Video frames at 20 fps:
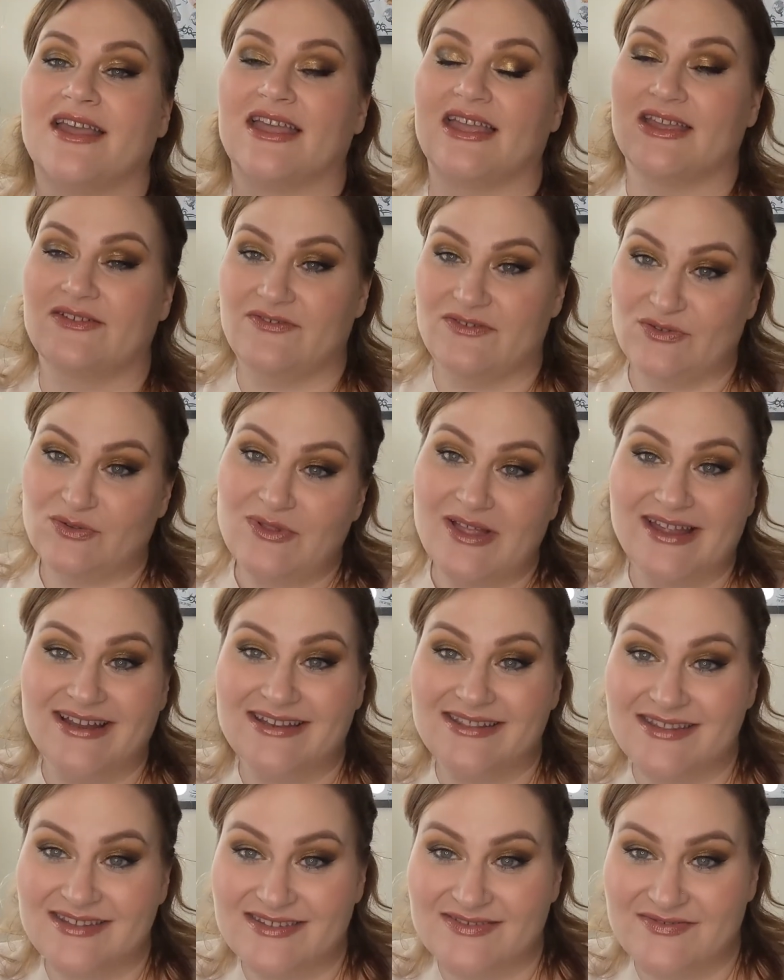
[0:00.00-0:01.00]
If you
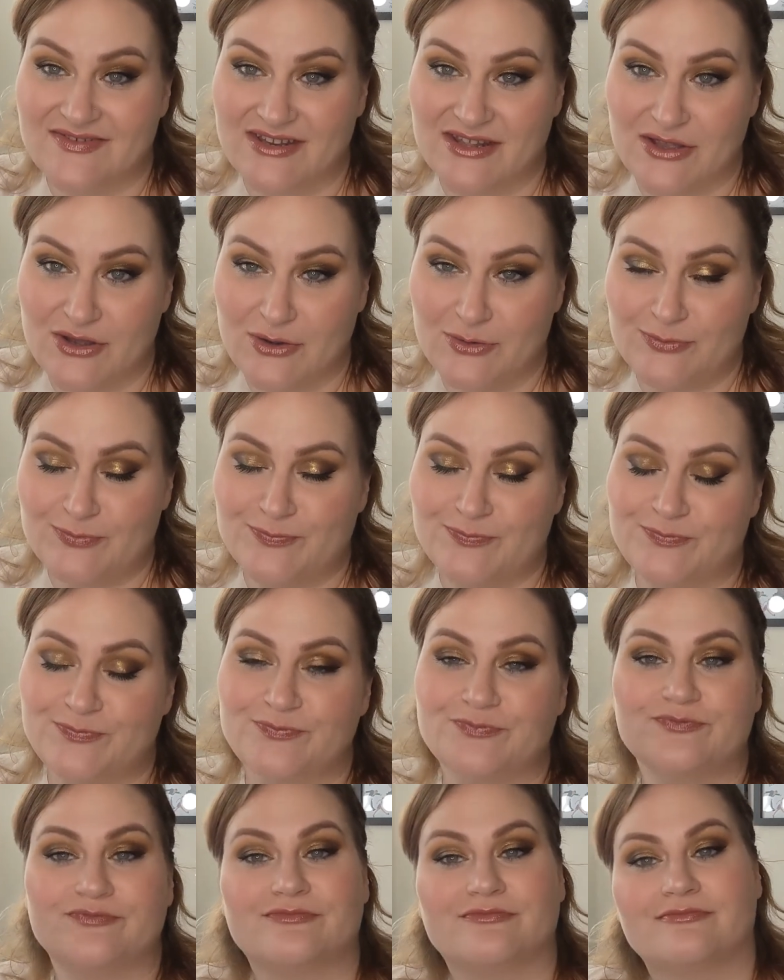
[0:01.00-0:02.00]
liked this video,
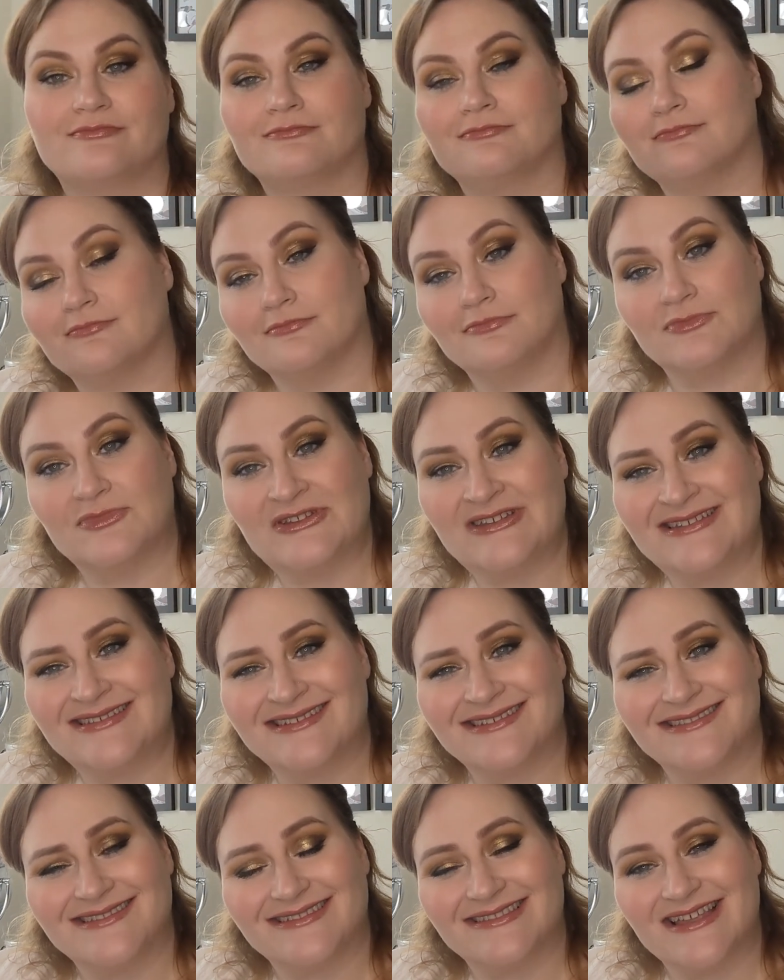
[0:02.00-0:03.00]
please
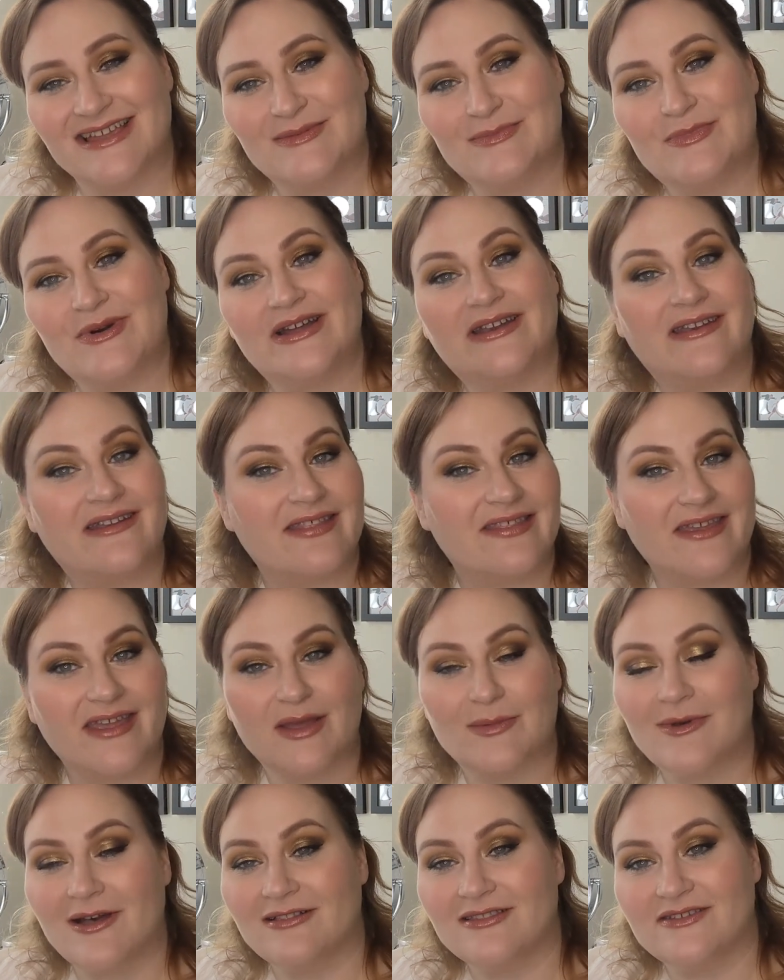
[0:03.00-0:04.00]
hit the like button, think
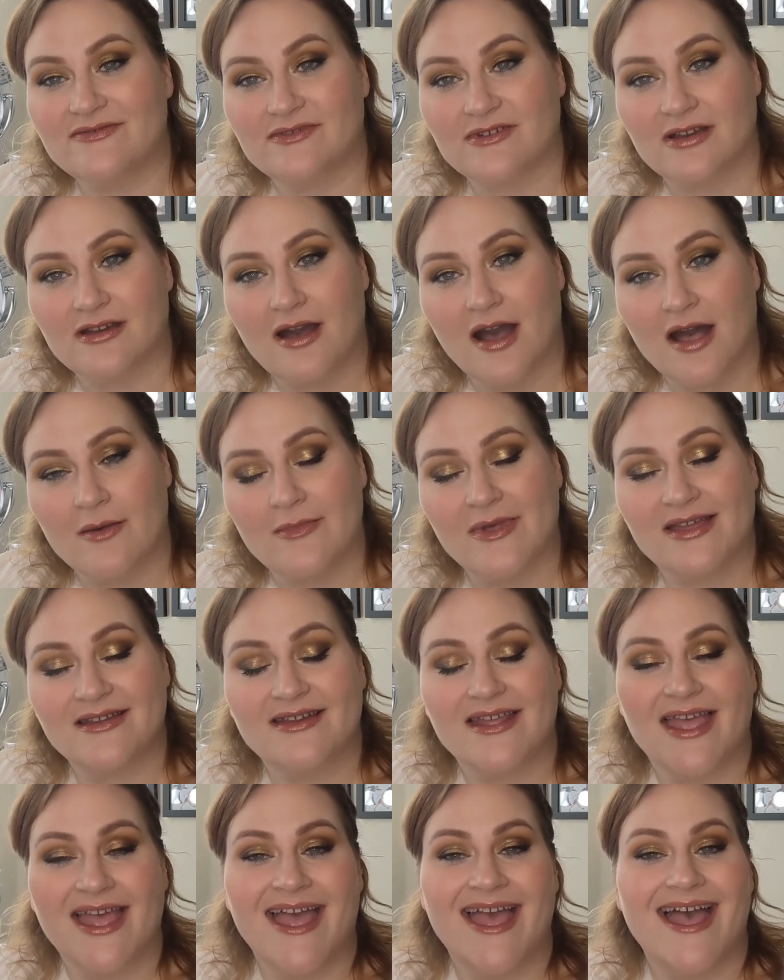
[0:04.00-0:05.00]
about leaving a comment,
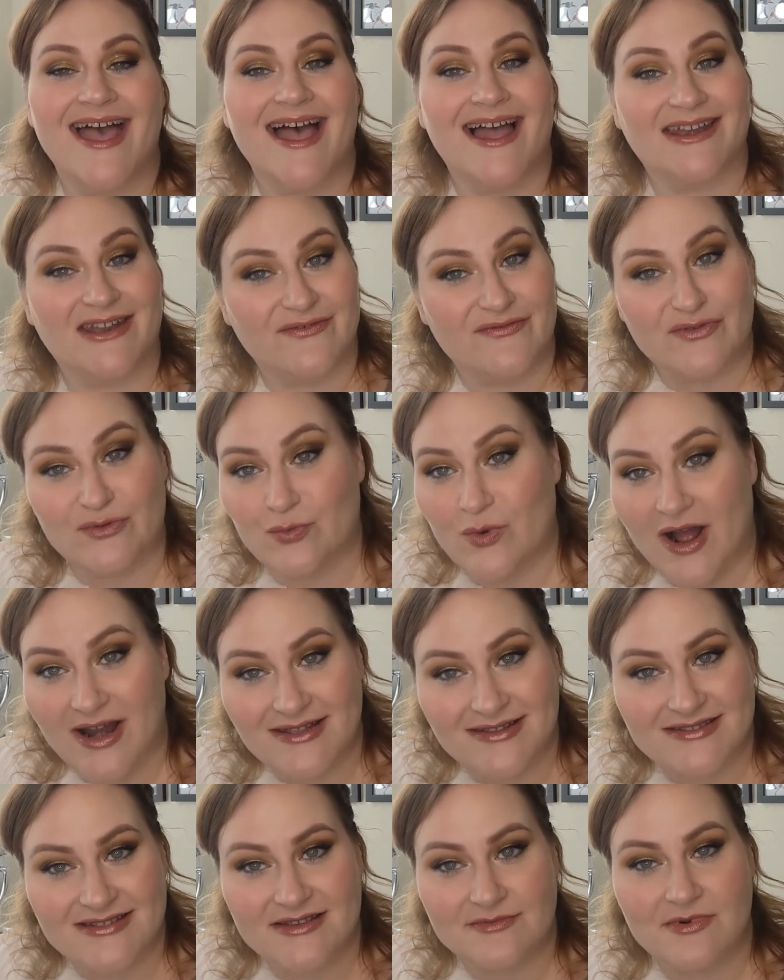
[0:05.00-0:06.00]
and if you want
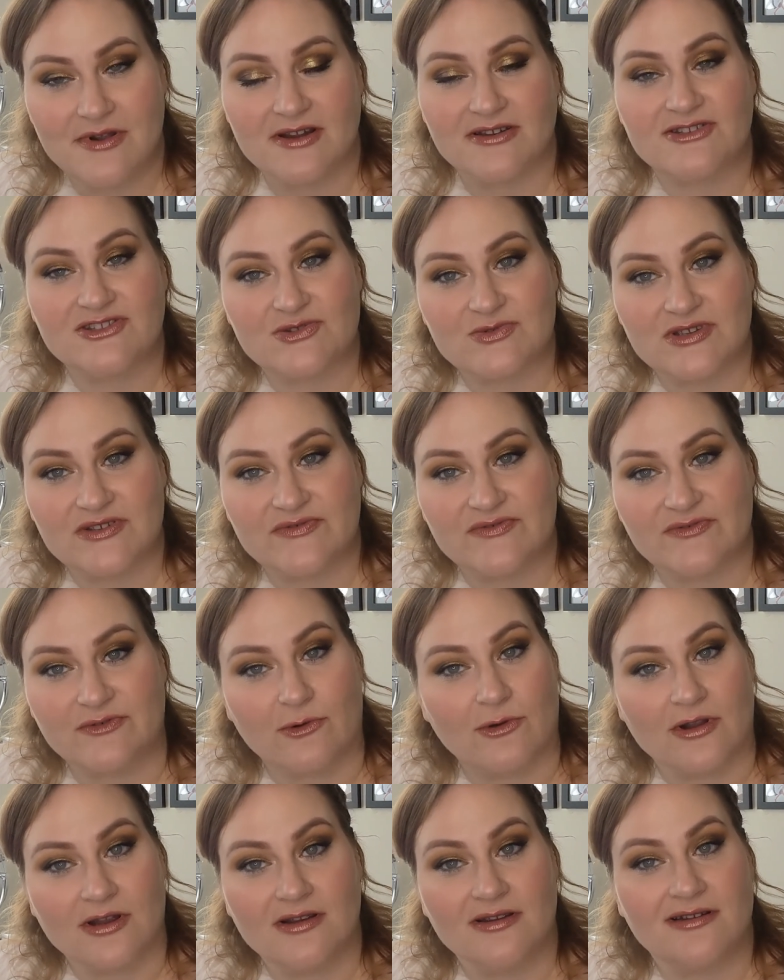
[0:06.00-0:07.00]
to see parts three and
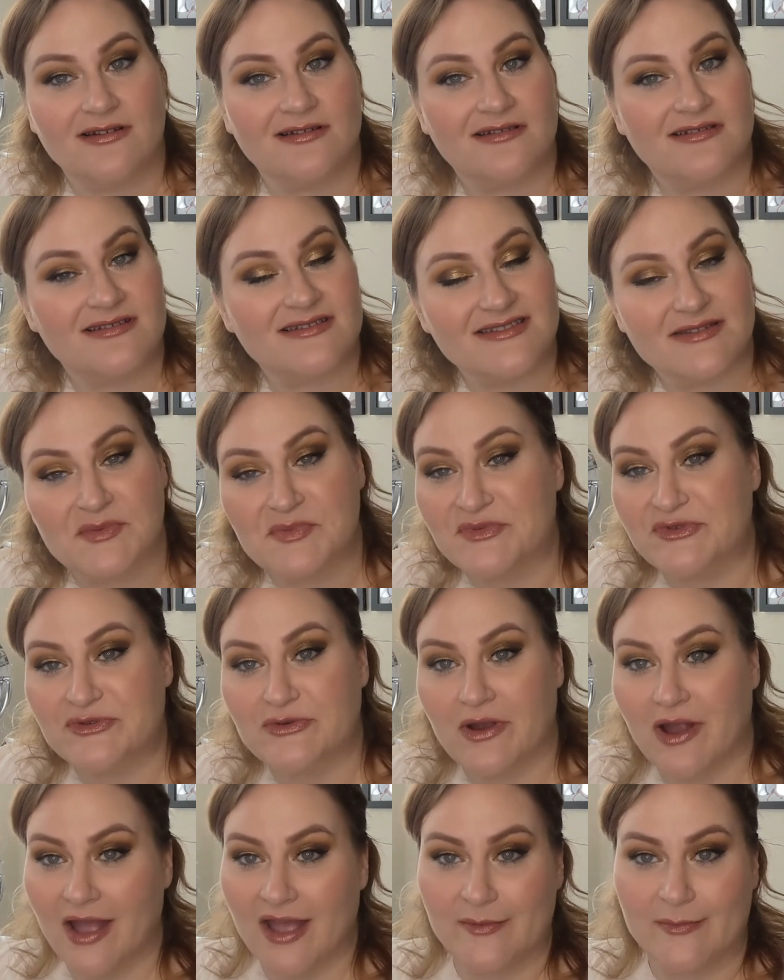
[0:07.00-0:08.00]
four,
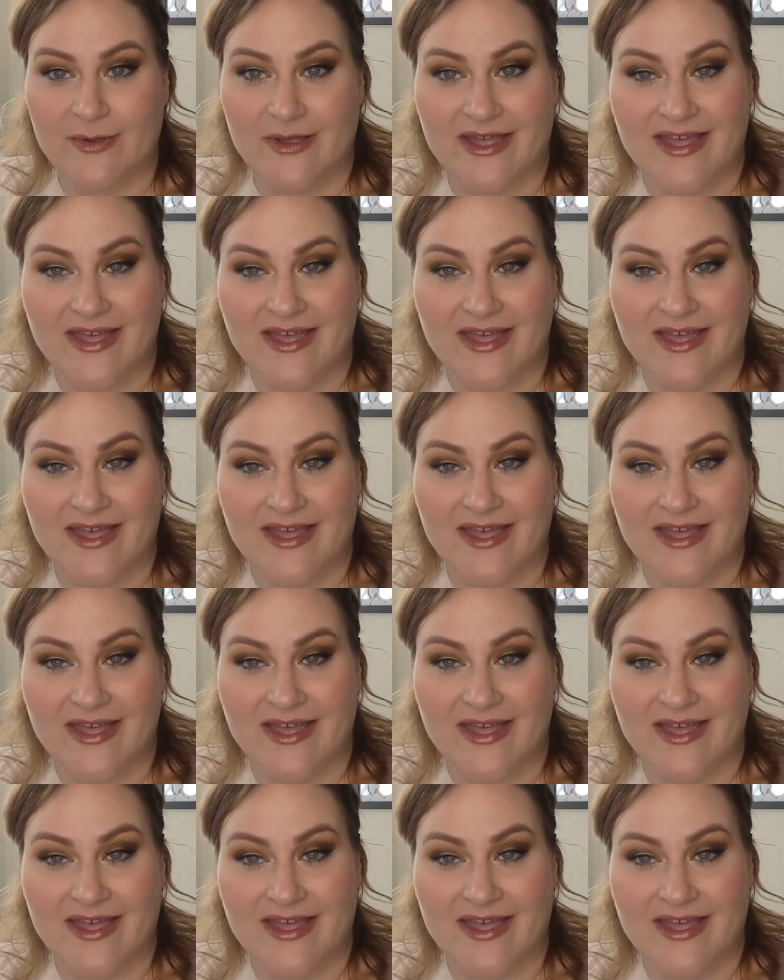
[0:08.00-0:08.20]
subscribe.